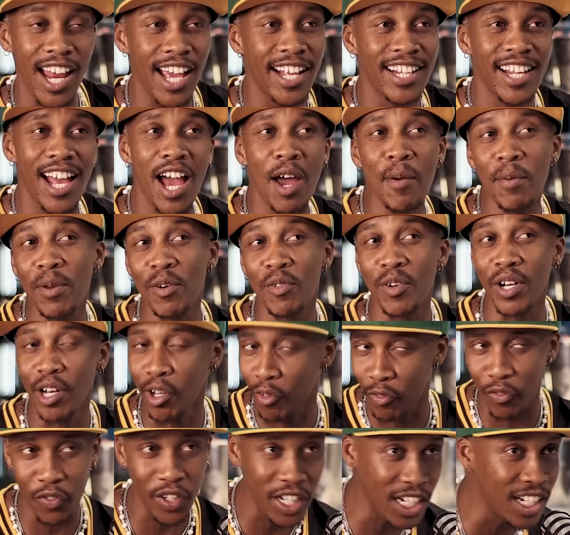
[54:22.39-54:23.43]
Like that, I be
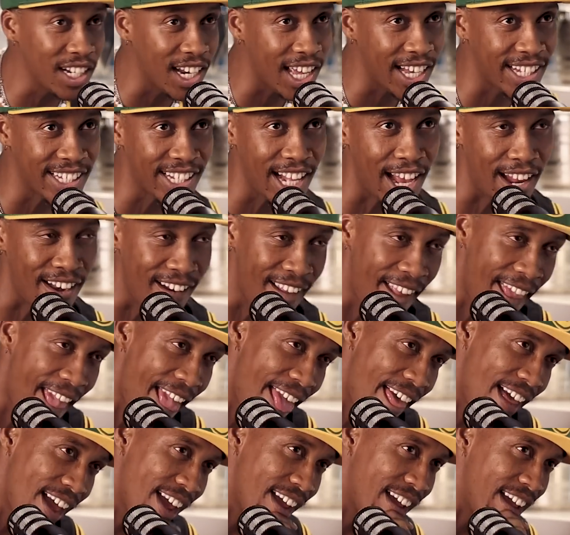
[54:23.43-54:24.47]
really feeling like that.
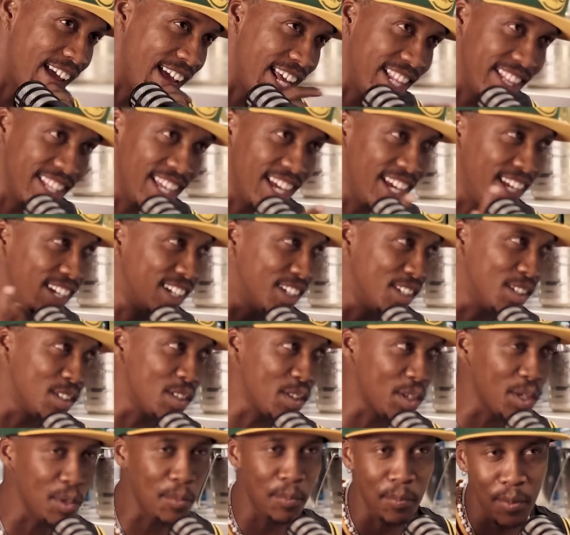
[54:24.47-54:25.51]
Straight up and then you
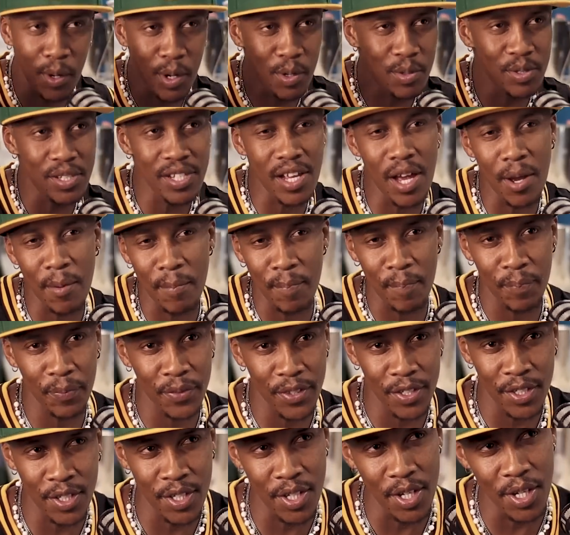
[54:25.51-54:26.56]
know it blows up.
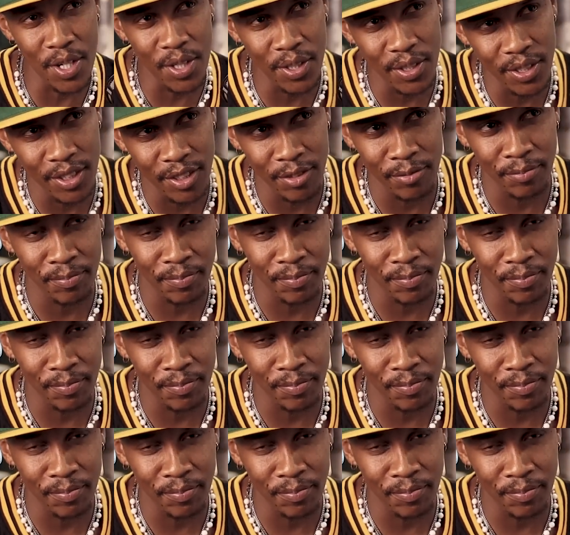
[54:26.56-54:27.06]
So,